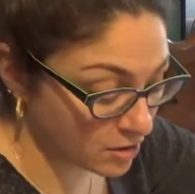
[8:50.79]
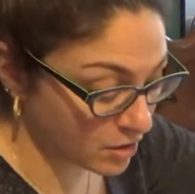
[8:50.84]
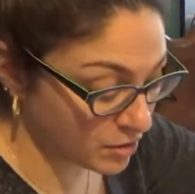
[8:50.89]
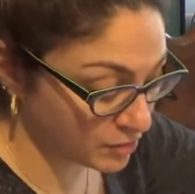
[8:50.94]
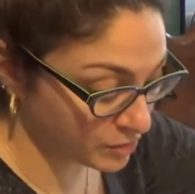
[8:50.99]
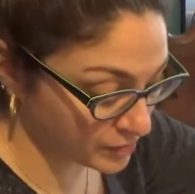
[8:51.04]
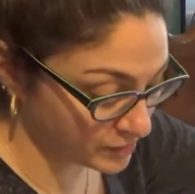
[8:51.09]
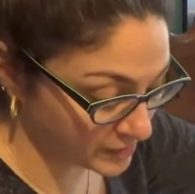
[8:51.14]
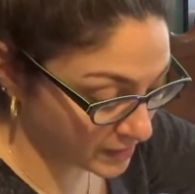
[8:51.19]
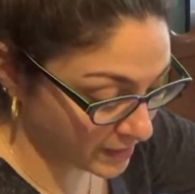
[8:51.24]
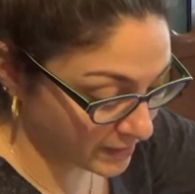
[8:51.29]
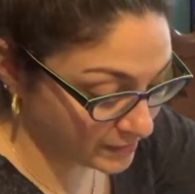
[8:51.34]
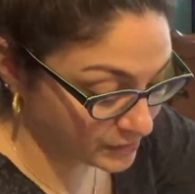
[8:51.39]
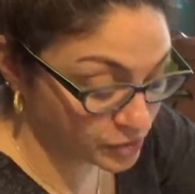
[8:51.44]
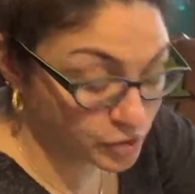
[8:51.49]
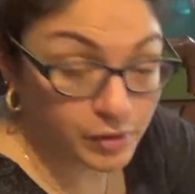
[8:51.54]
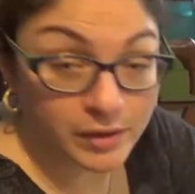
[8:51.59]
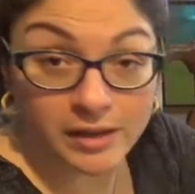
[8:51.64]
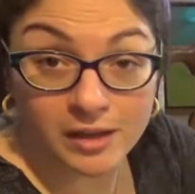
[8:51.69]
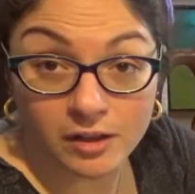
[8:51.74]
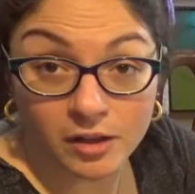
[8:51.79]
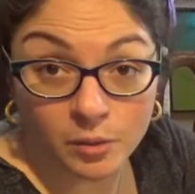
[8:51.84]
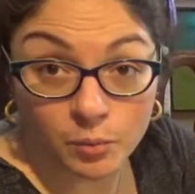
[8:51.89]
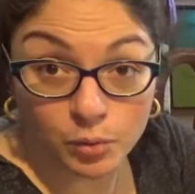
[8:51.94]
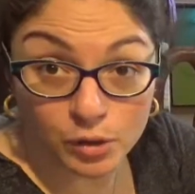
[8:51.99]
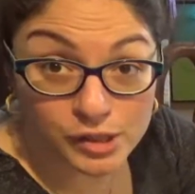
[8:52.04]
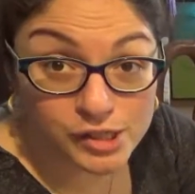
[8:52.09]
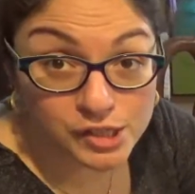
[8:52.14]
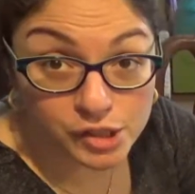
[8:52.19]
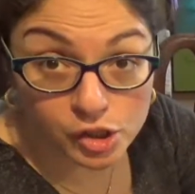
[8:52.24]
other science curriculum.
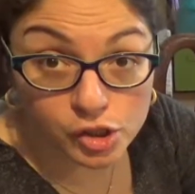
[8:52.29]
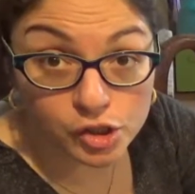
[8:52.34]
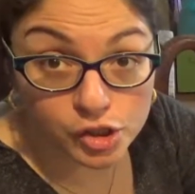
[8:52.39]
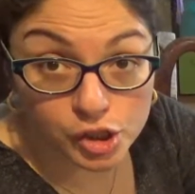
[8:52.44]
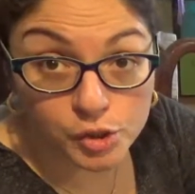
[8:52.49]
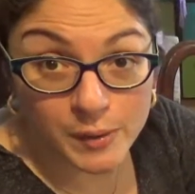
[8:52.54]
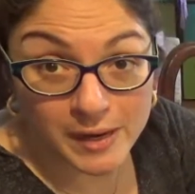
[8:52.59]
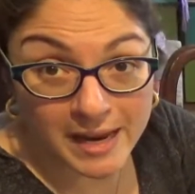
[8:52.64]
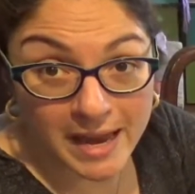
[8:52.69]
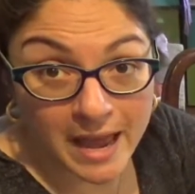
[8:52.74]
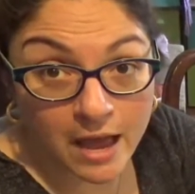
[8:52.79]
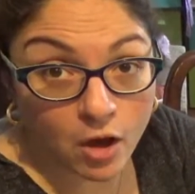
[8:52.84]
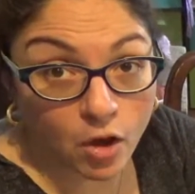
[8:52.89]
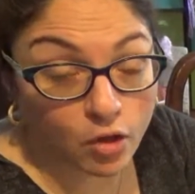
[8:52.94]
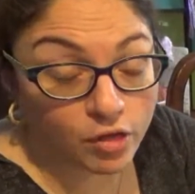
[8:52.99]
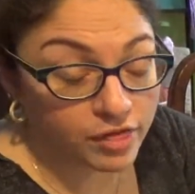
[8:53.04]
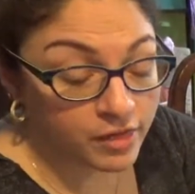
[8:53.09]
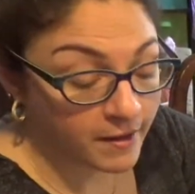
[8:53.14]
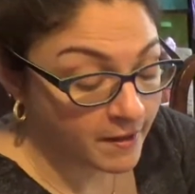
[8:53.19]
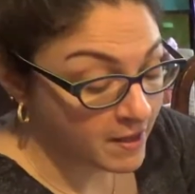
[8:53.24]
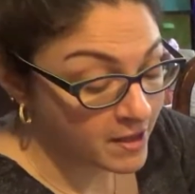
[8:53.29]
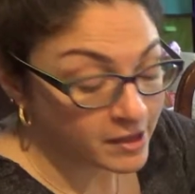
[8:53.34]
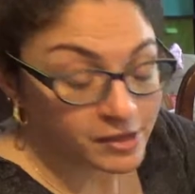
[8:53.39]
We're still doing health.